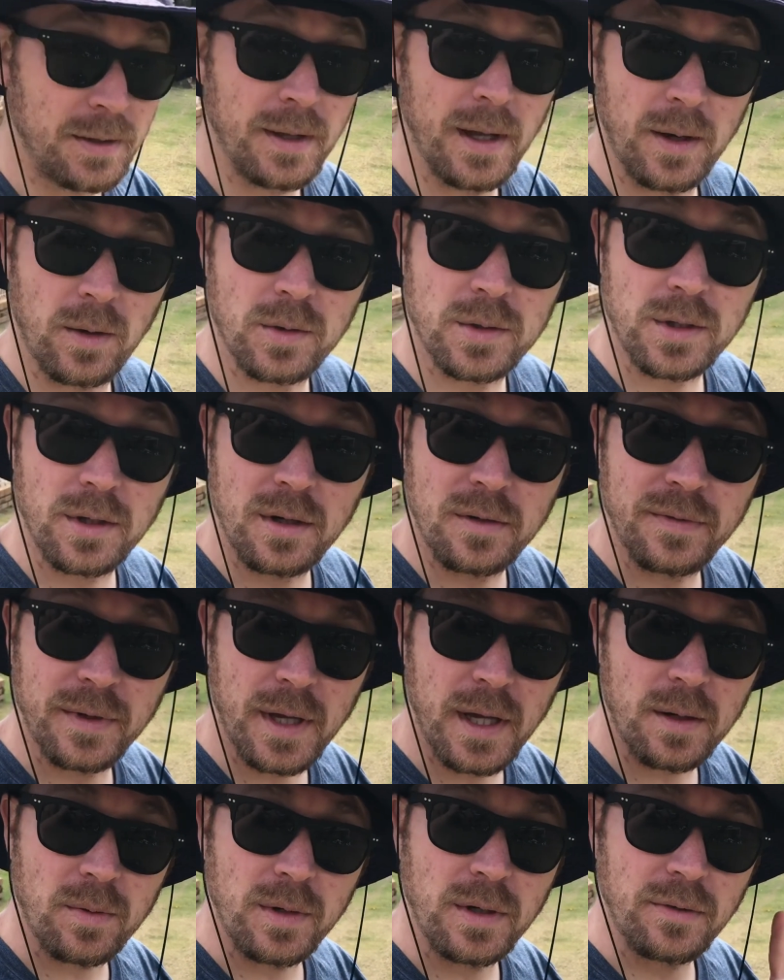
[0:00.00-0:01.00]
And also don't
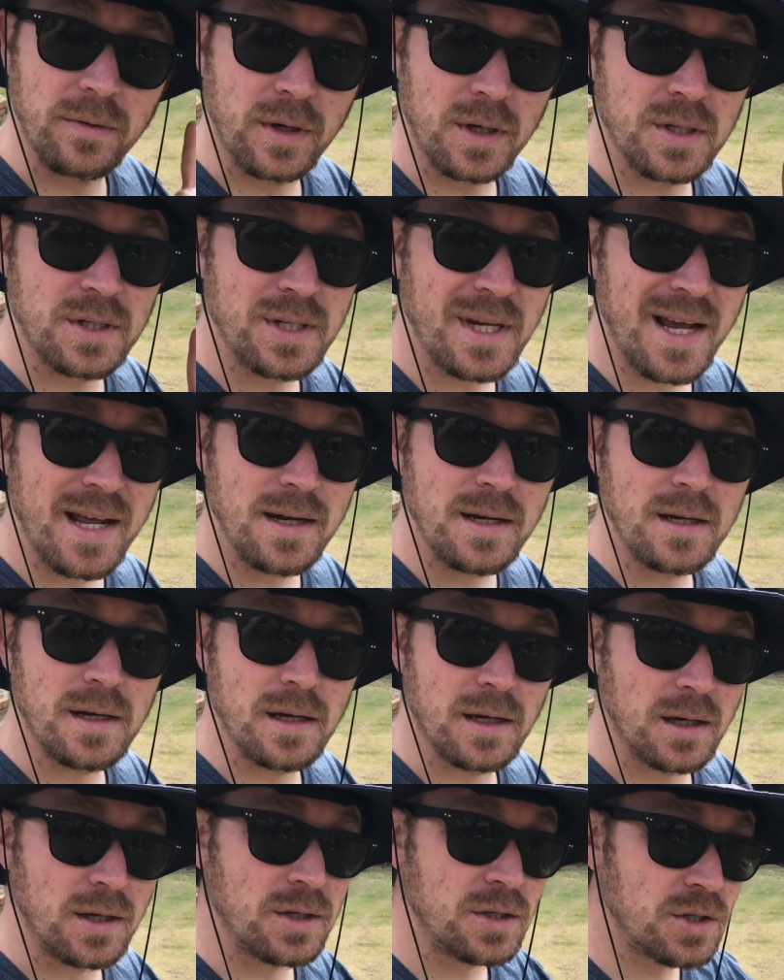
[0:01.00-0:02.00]
forget, when you've got a
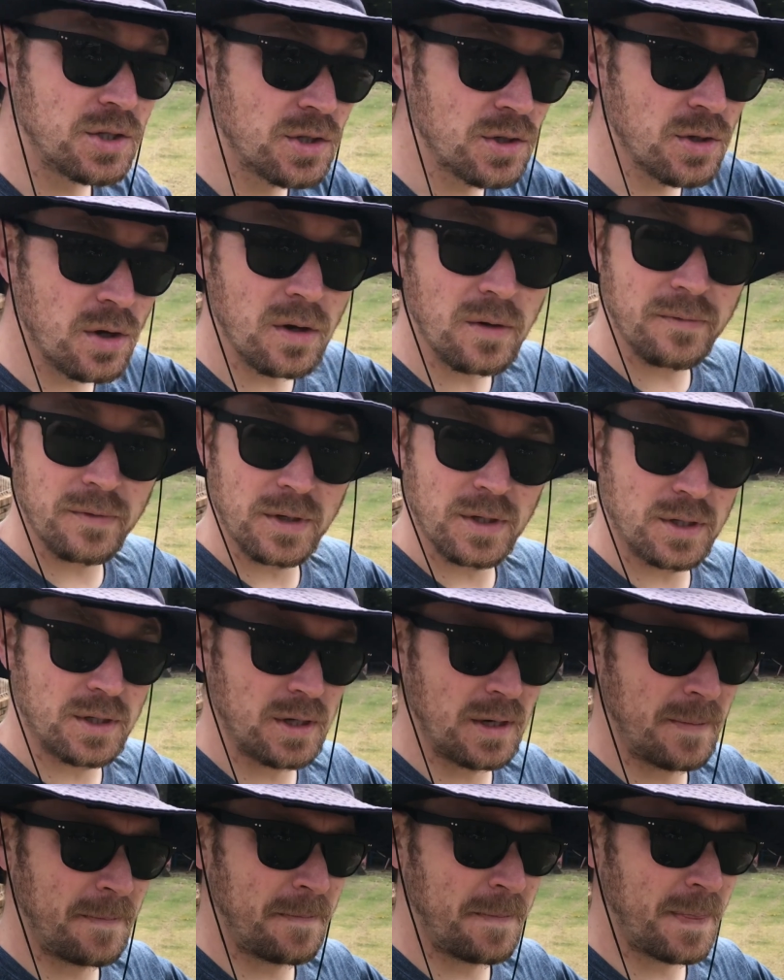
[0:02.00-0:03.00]
sandier surface,
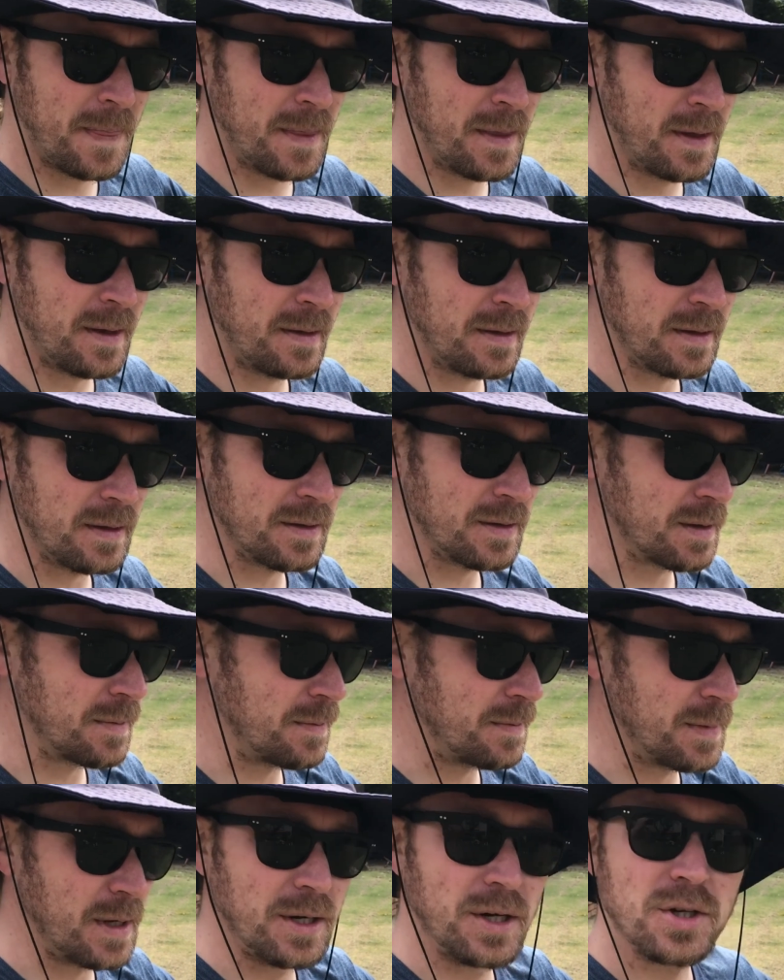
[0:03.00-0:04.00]
there's an
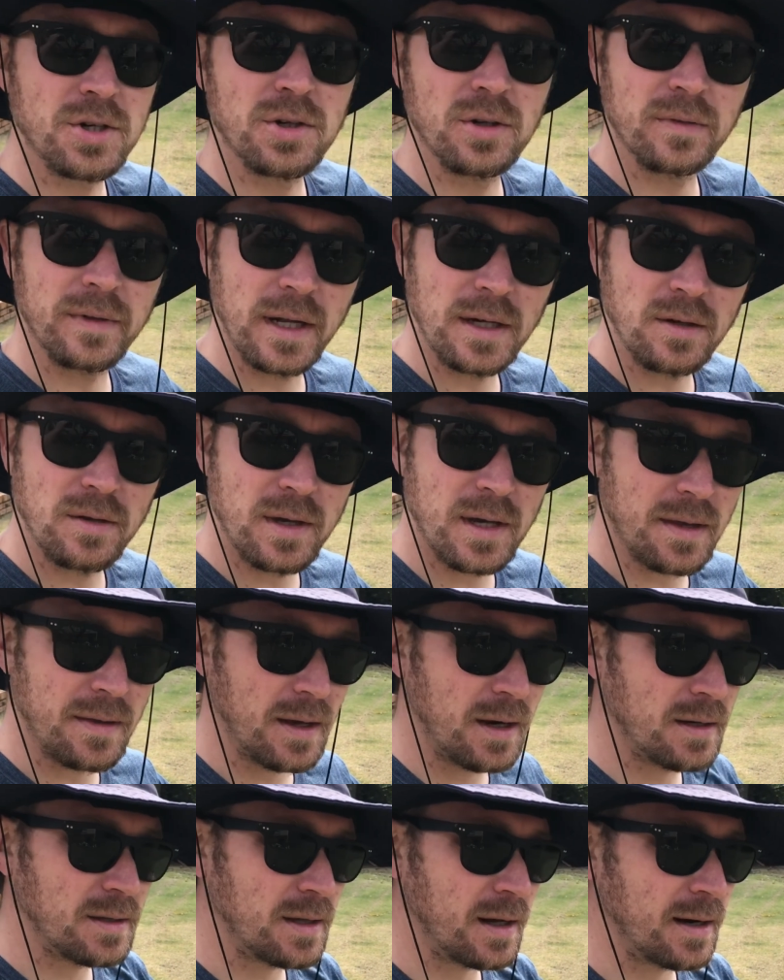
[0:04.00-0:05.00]
additional value there, and
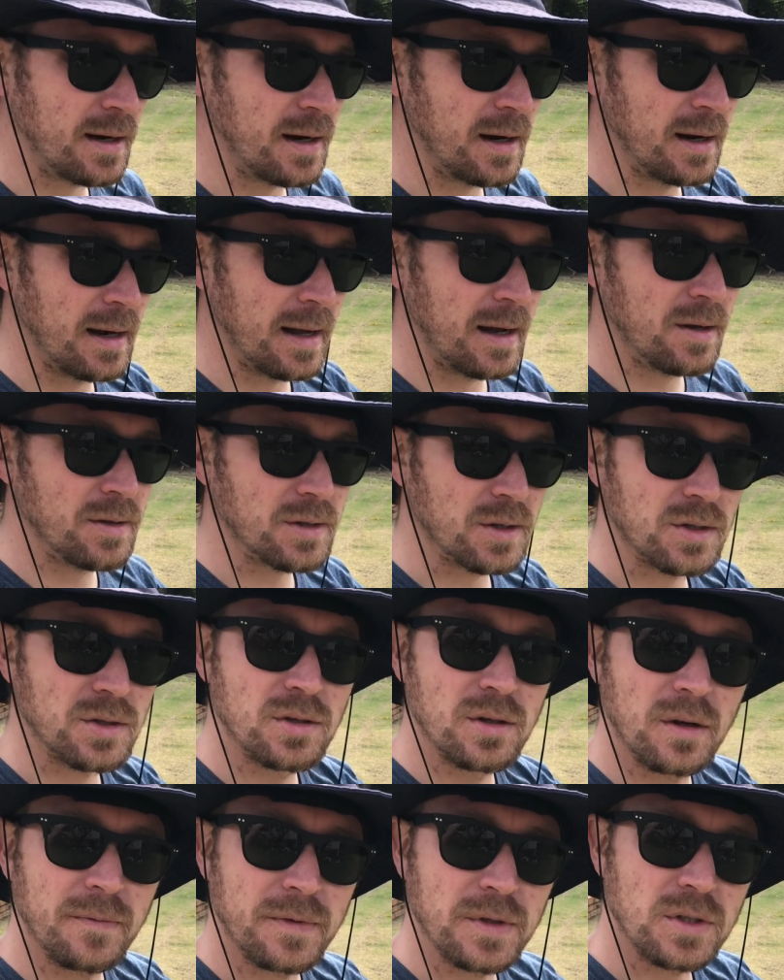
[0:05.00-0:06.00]
that is that it allows the
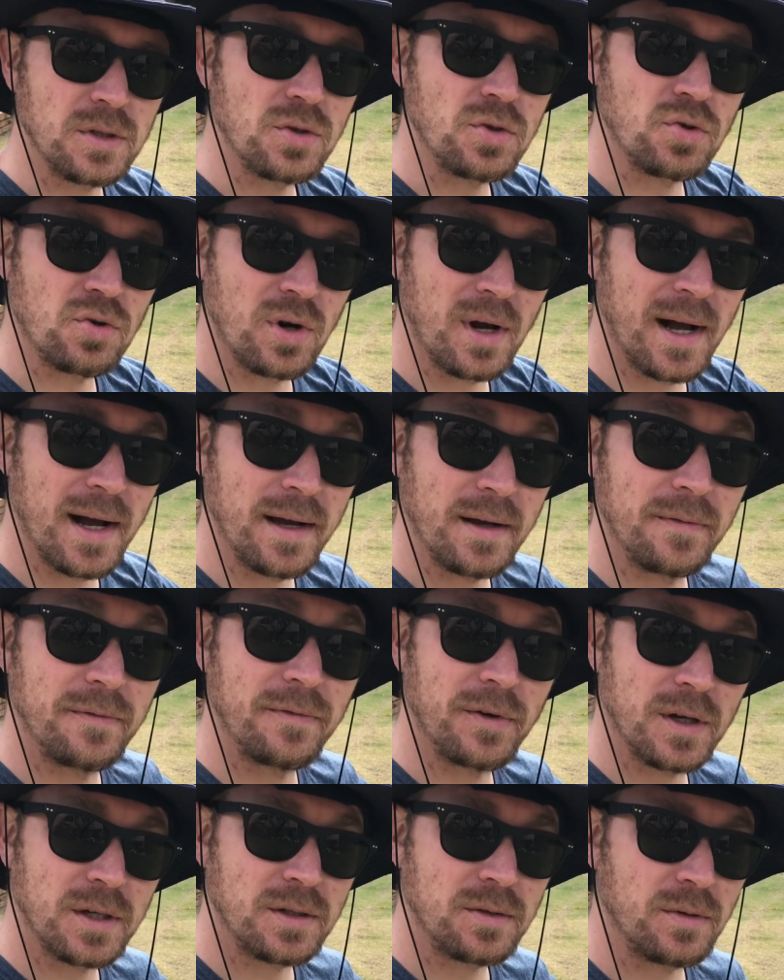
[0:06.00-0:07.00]
surface to dry
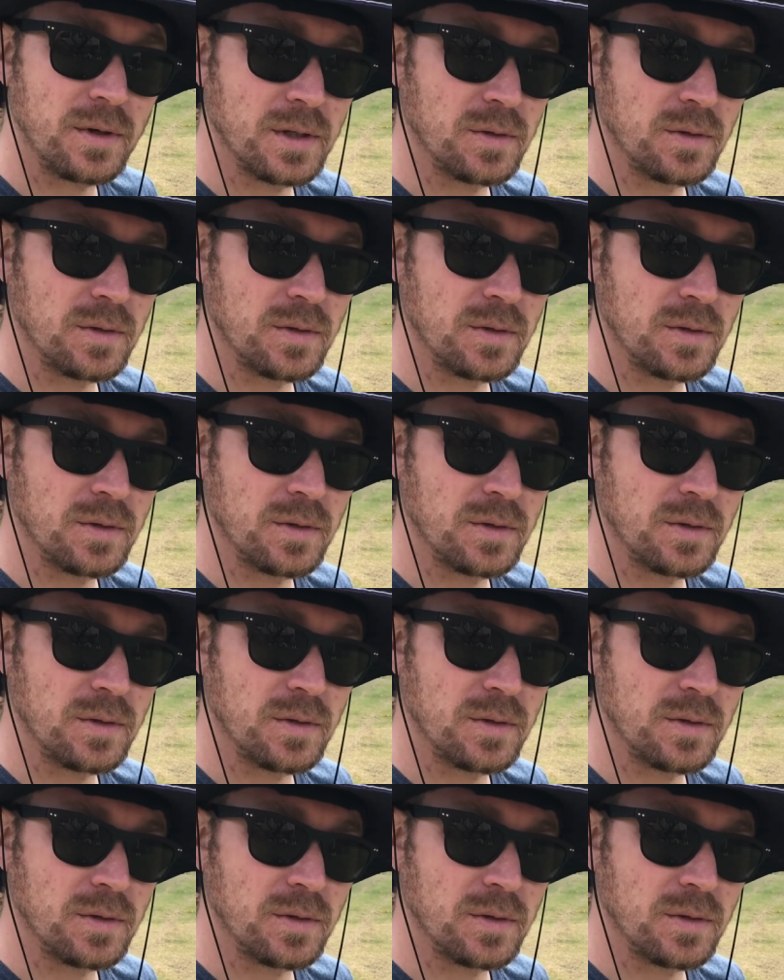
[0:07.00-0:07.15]
faster as